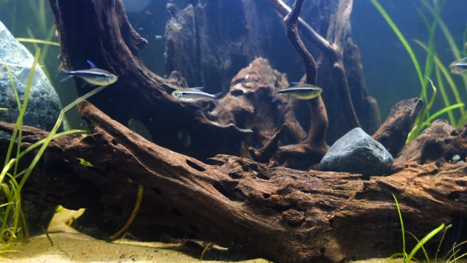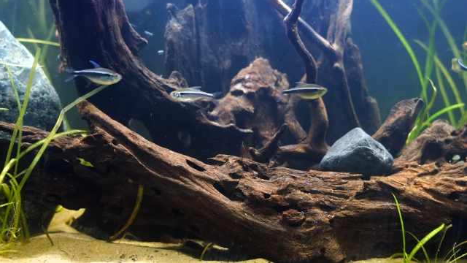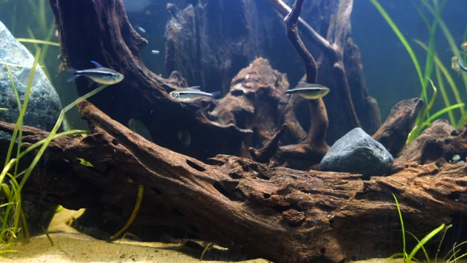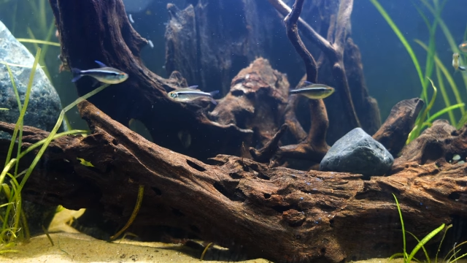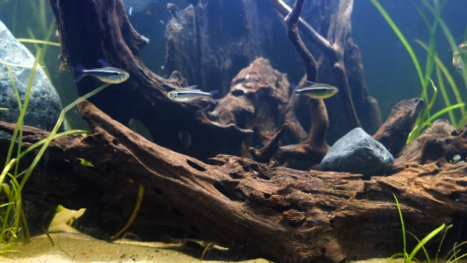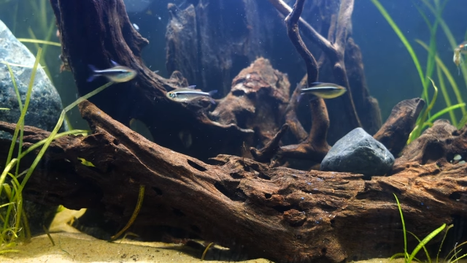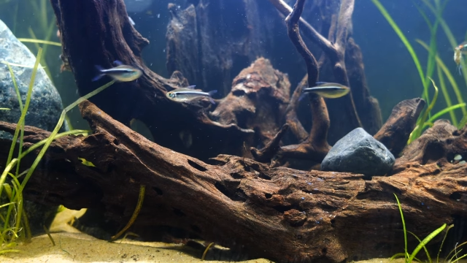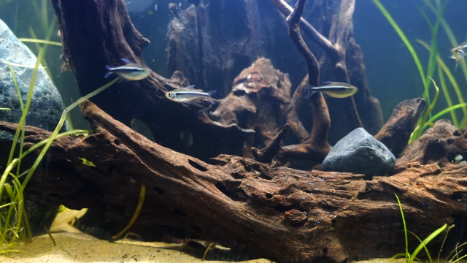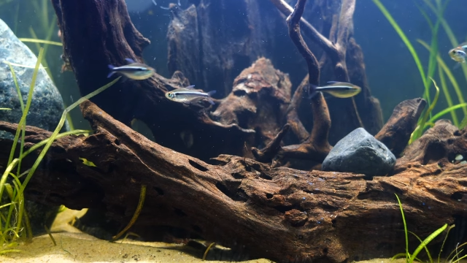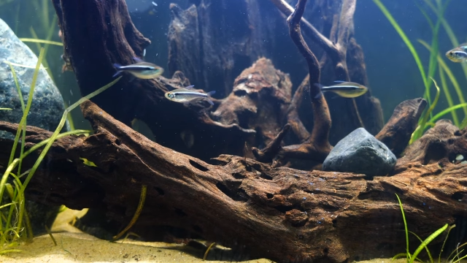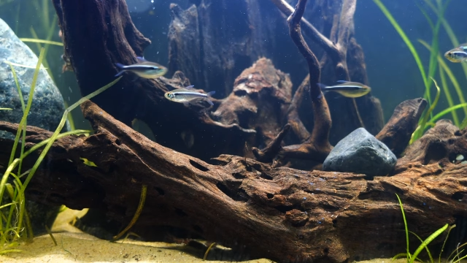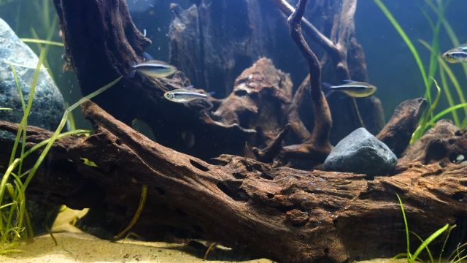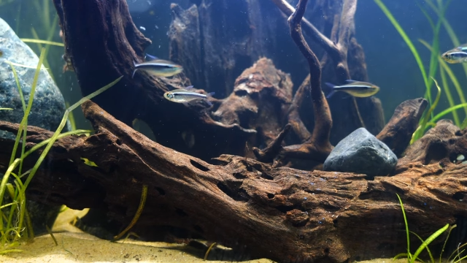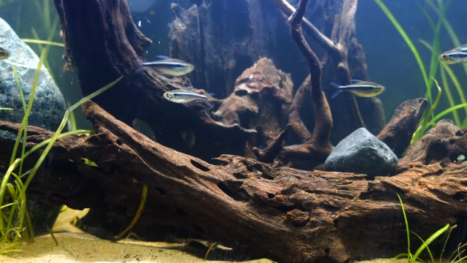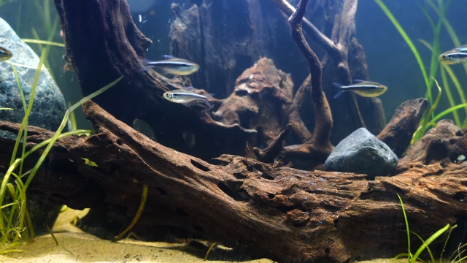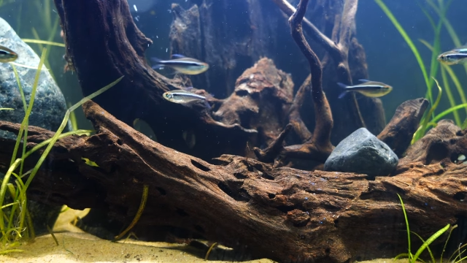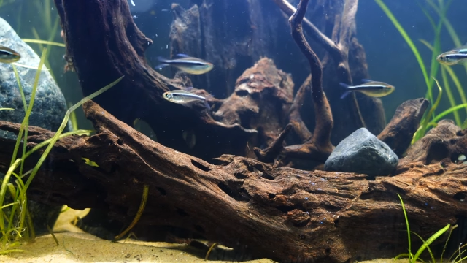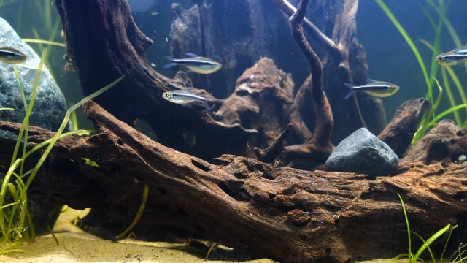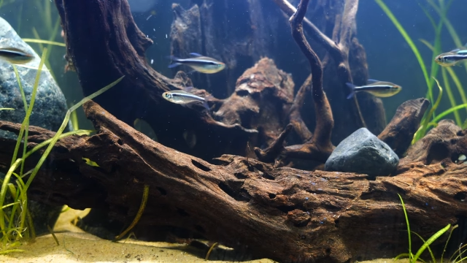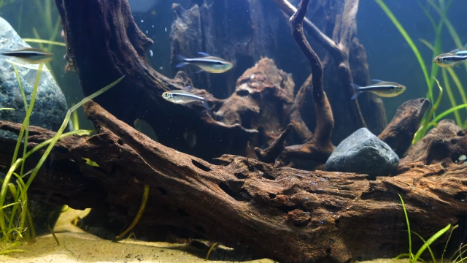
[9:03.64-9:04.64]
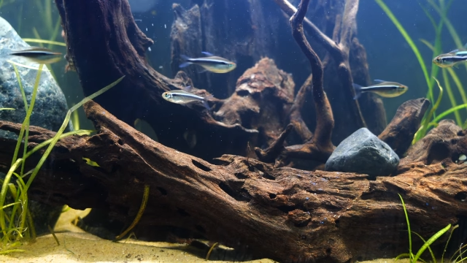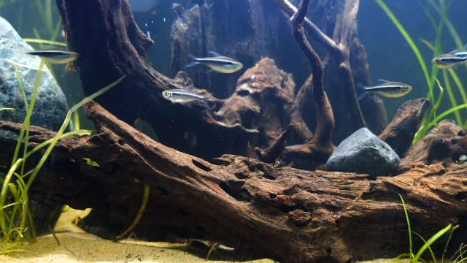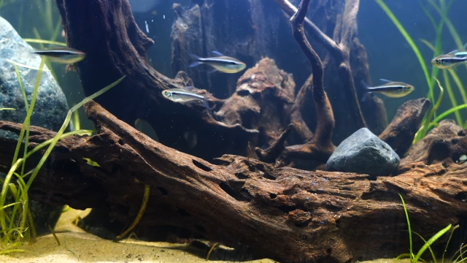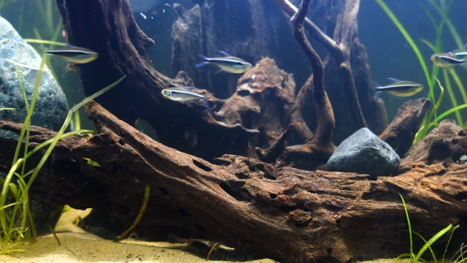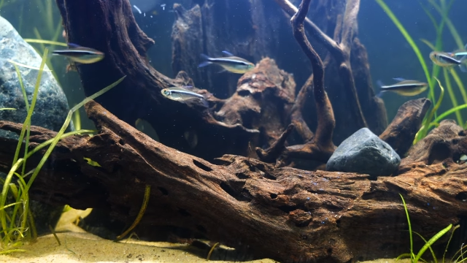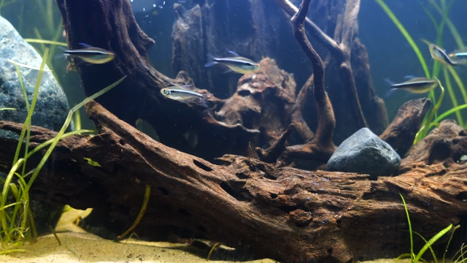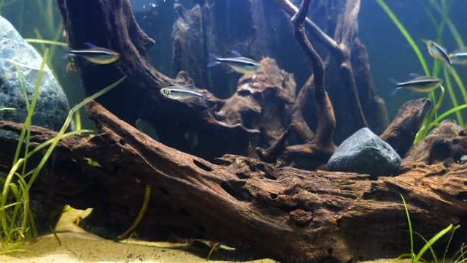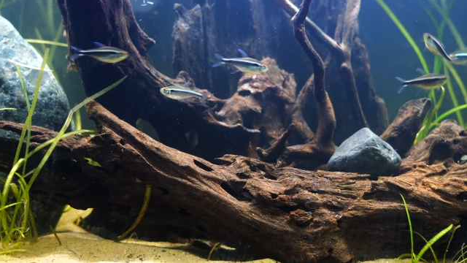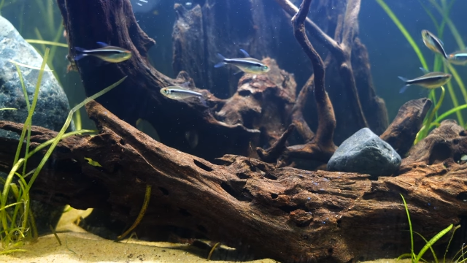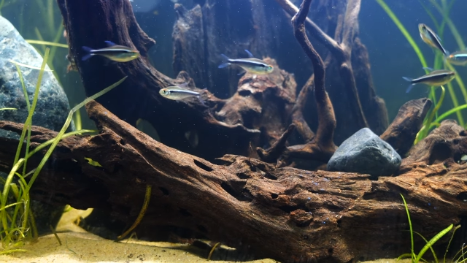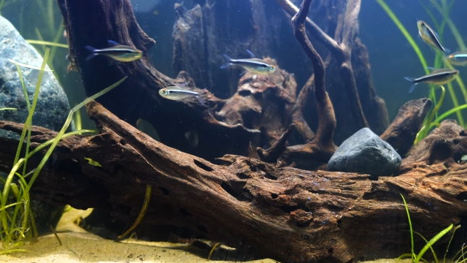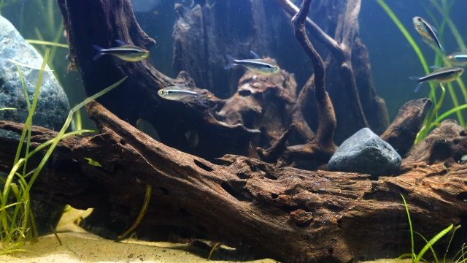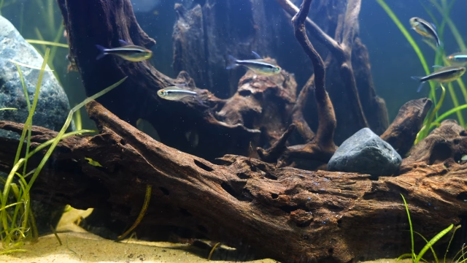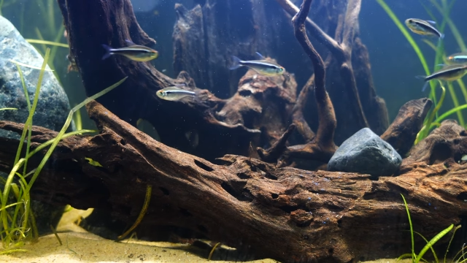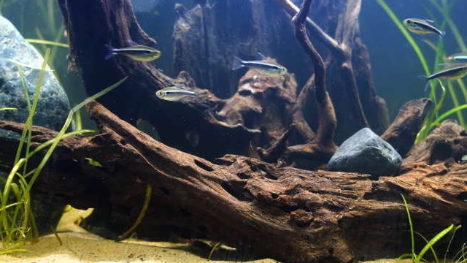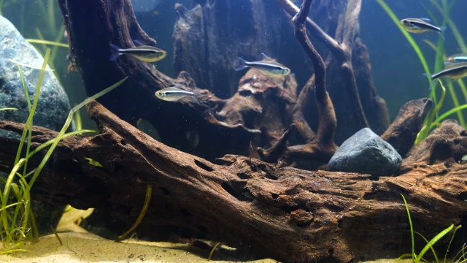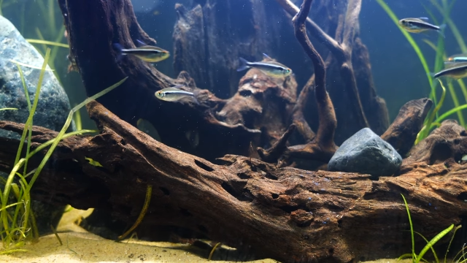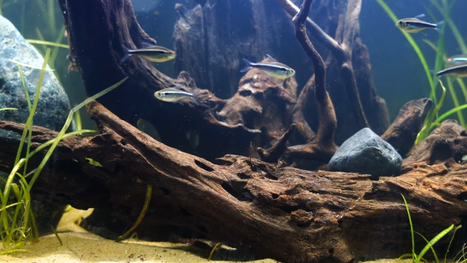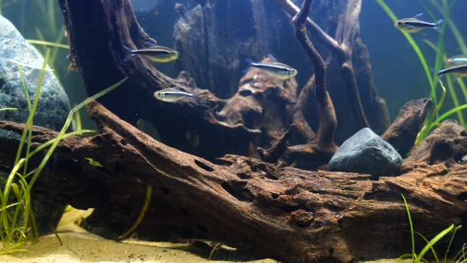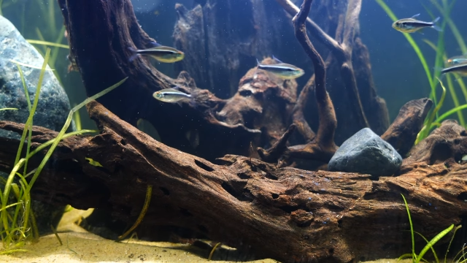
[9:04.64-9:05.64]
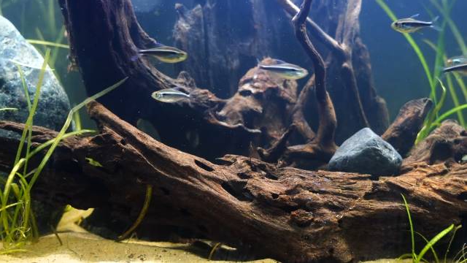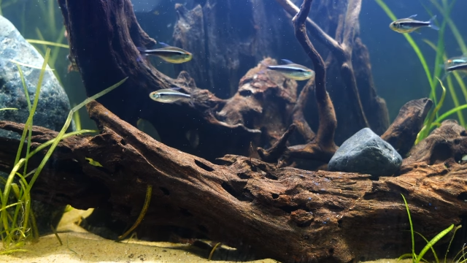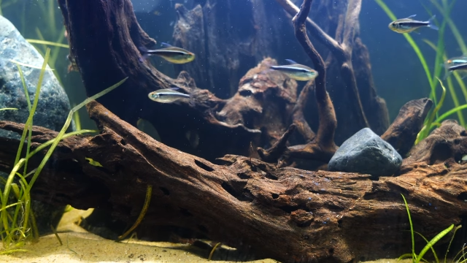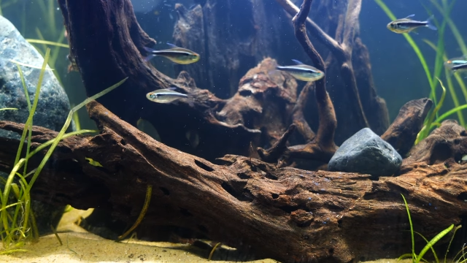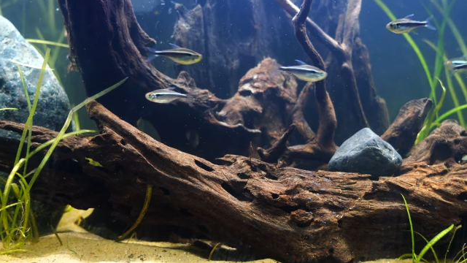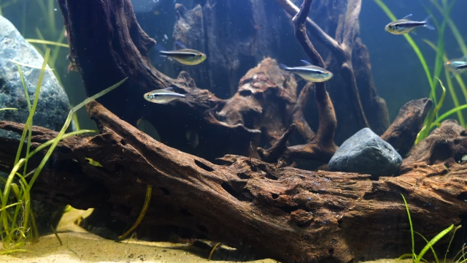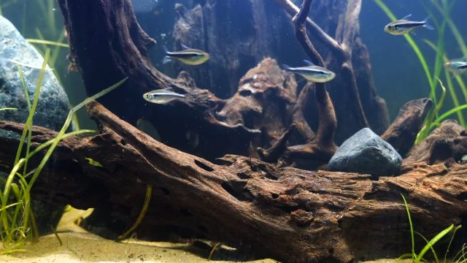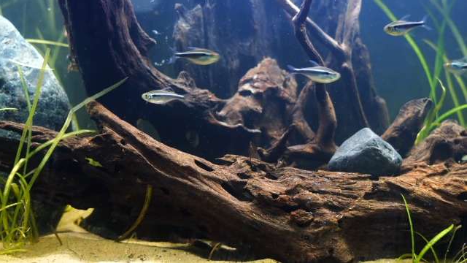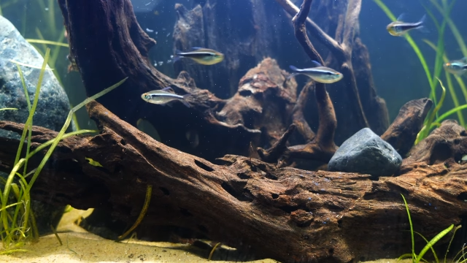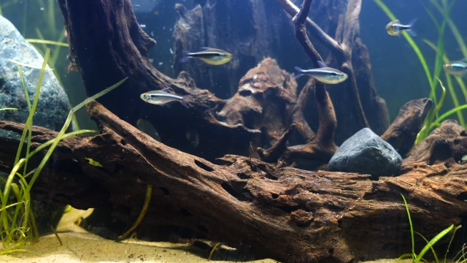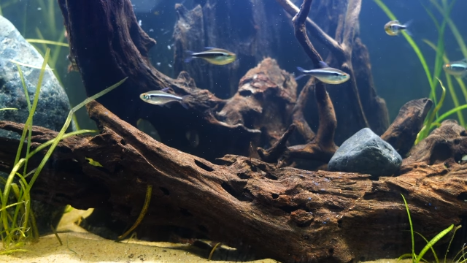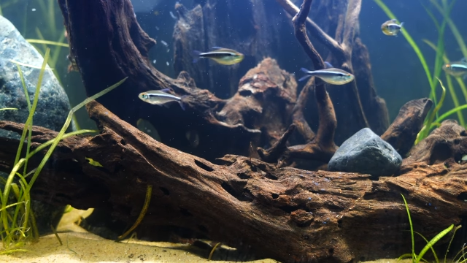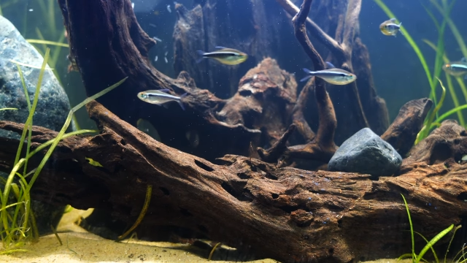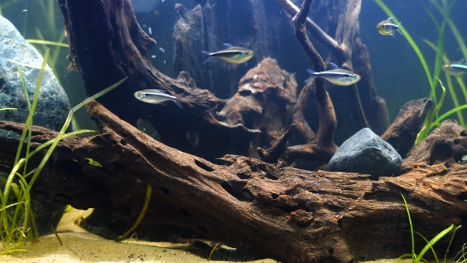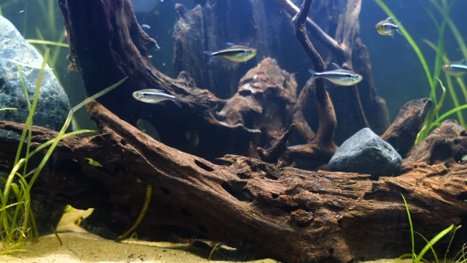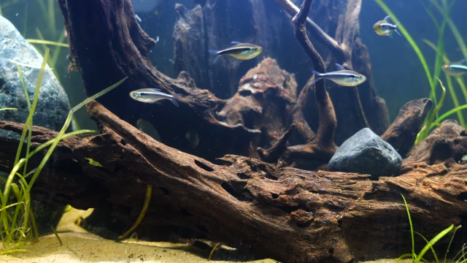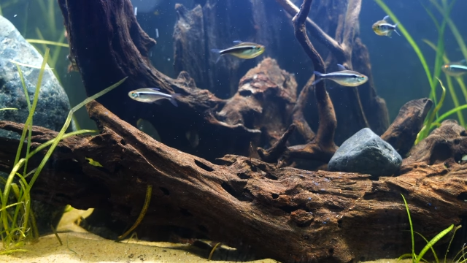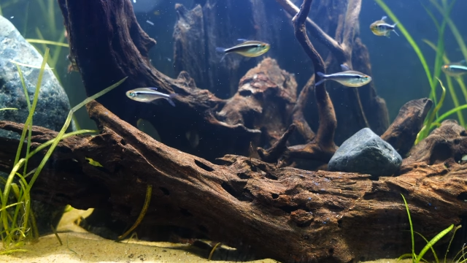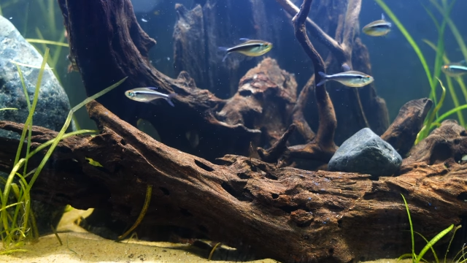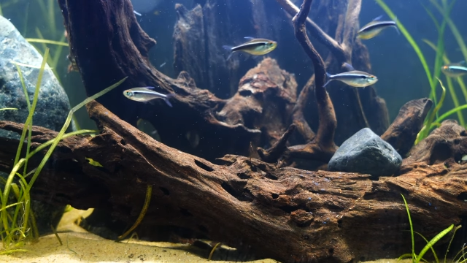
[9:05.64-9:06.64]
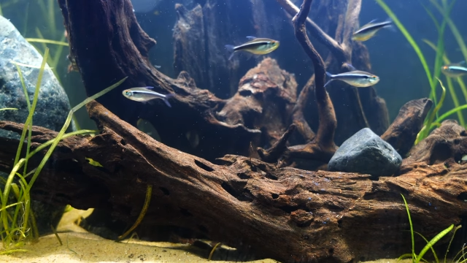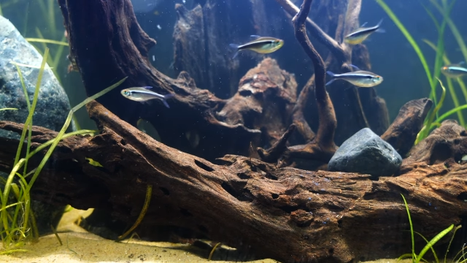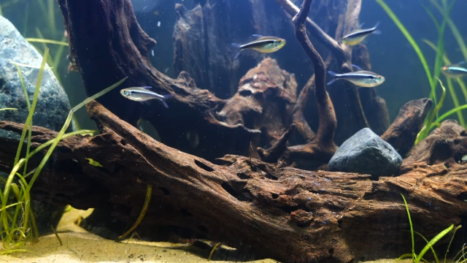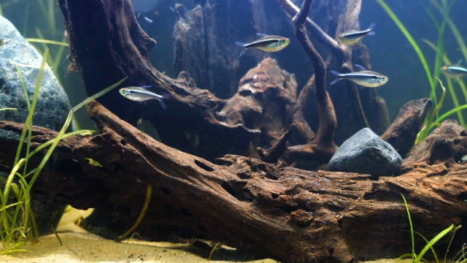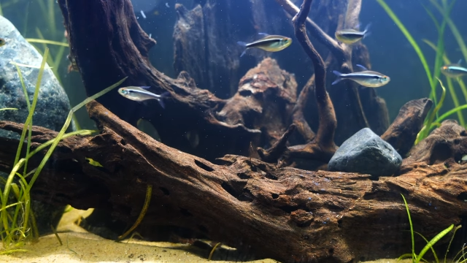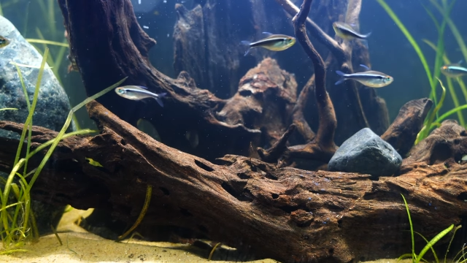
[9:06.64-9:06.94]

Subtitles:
[unreadable: no face in view]